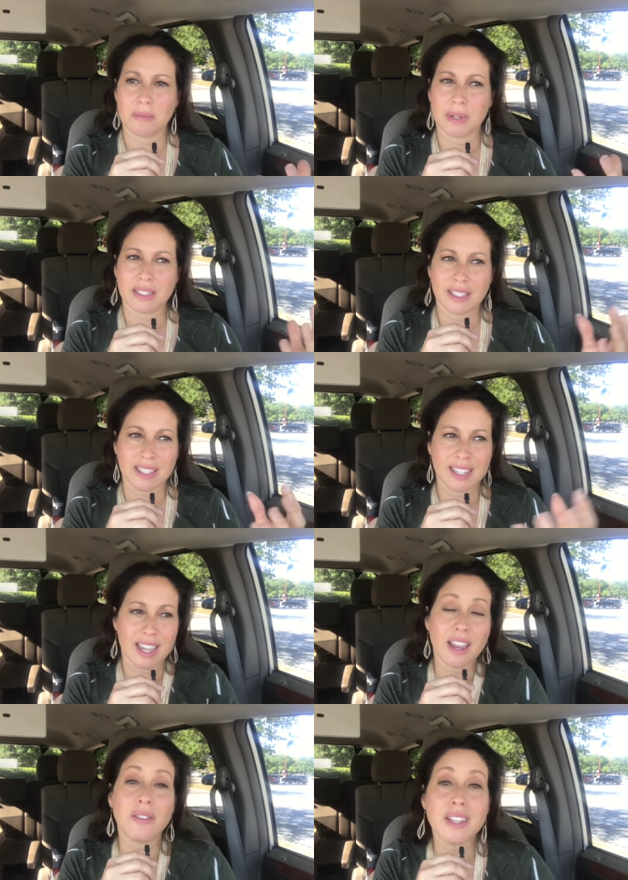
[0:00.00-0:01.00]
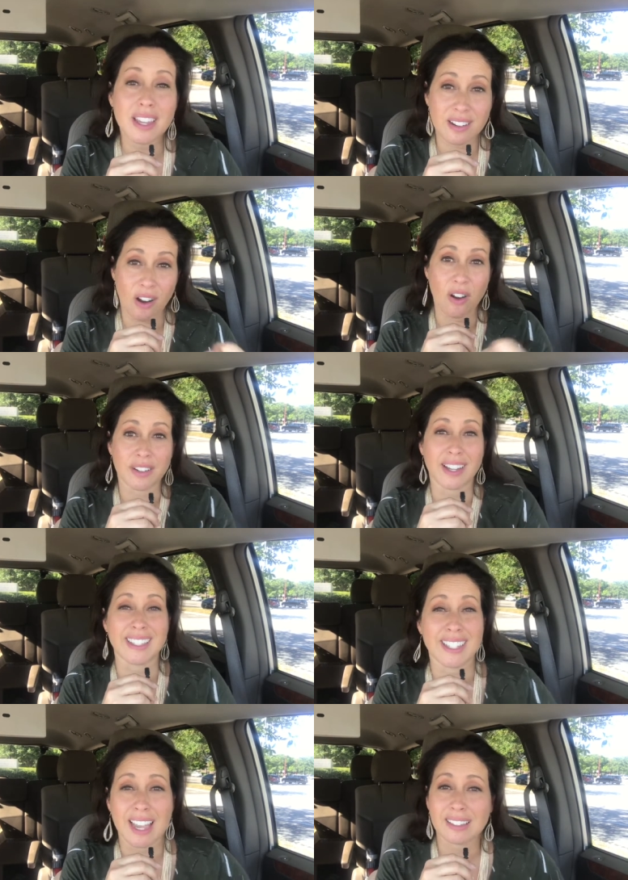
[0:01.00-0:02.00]
but to carry it on
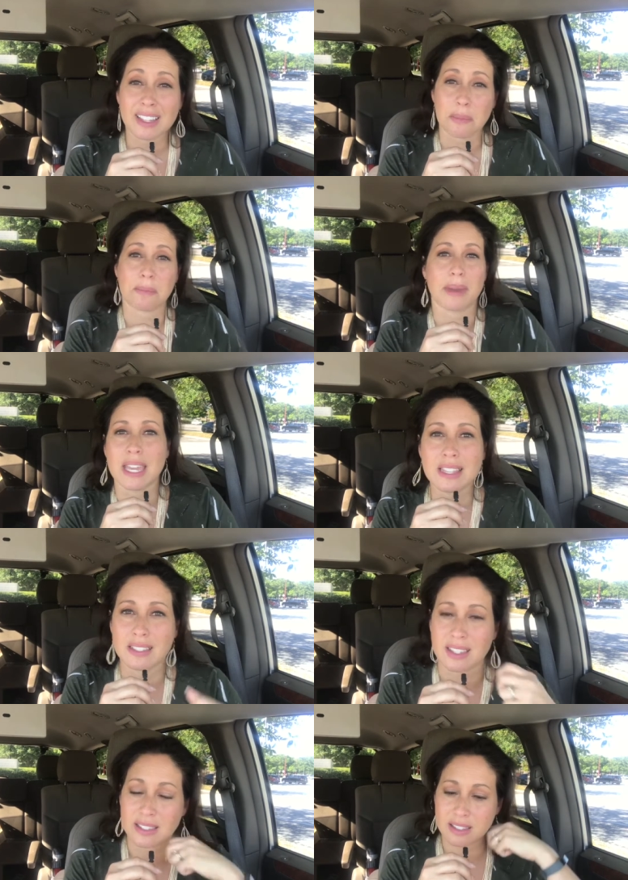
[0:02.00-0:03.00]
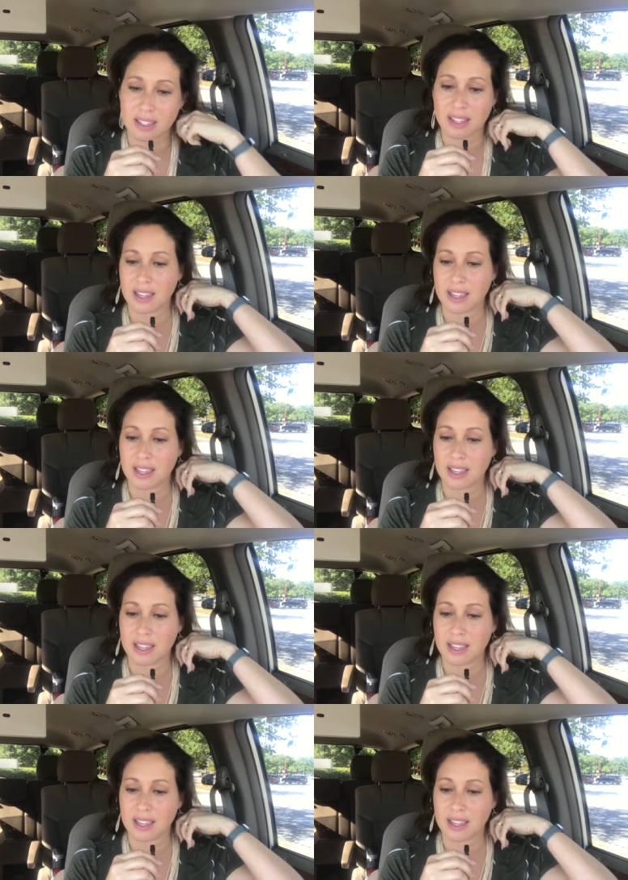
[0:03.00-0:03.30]
a daily basis